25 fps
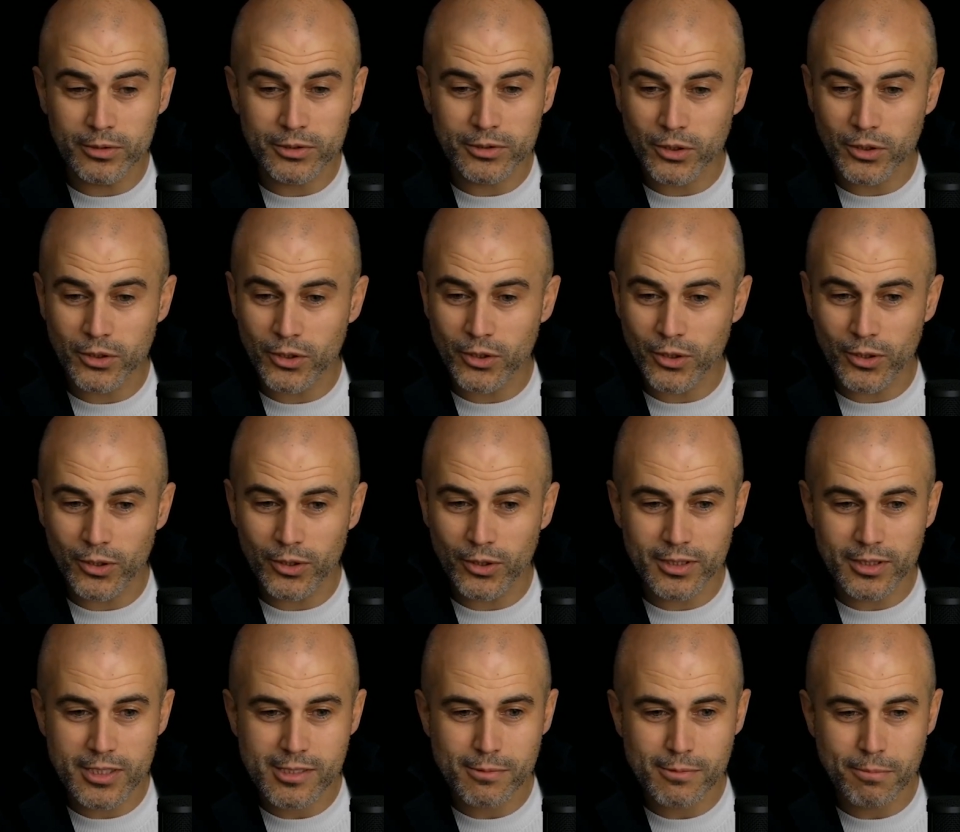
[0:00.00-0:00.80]
So
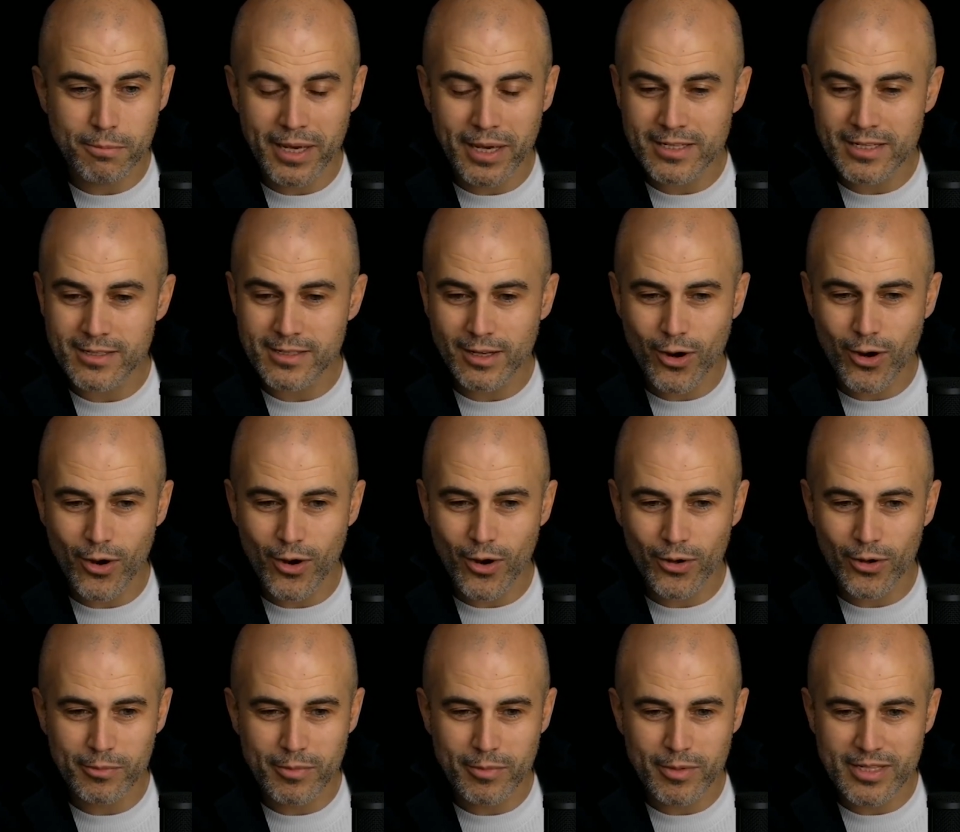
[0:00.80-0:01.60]
the space
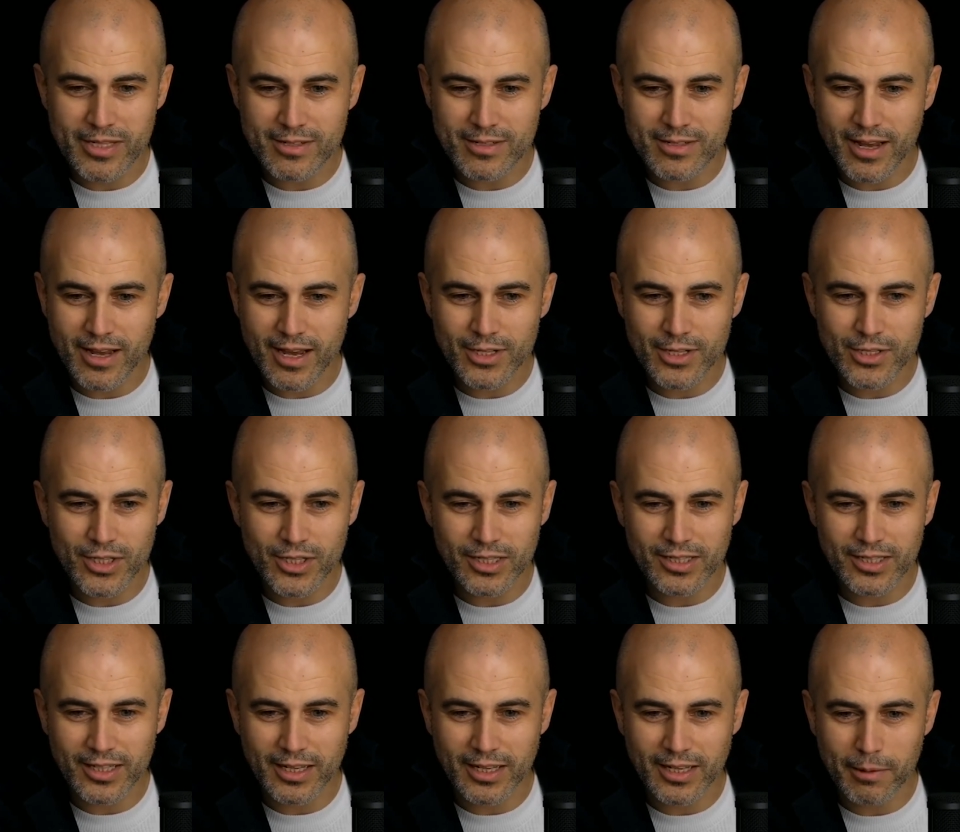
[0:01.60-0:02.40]
economy is
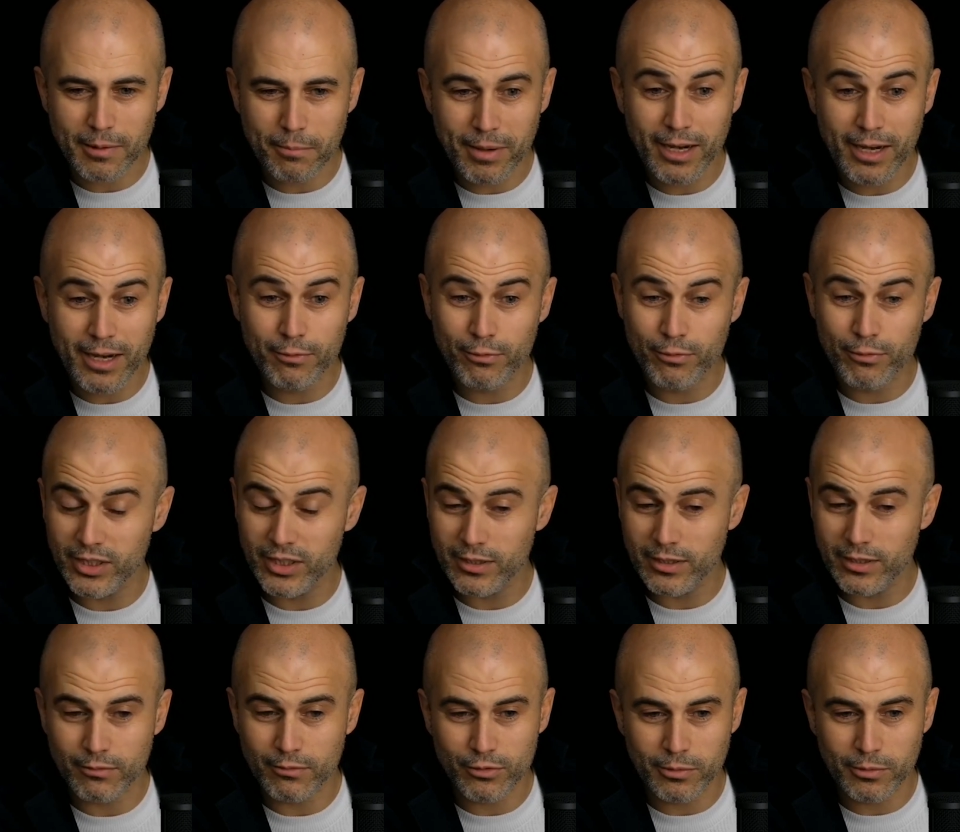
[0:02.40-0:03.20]
actually
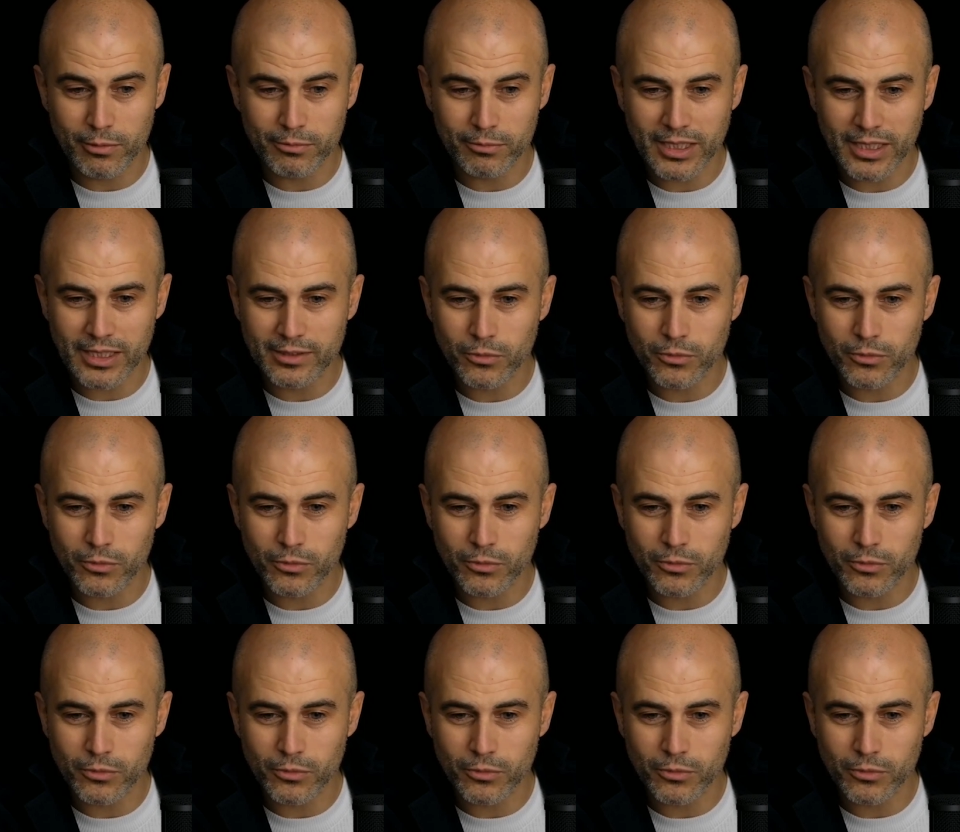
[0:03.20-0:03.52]
benefiting from that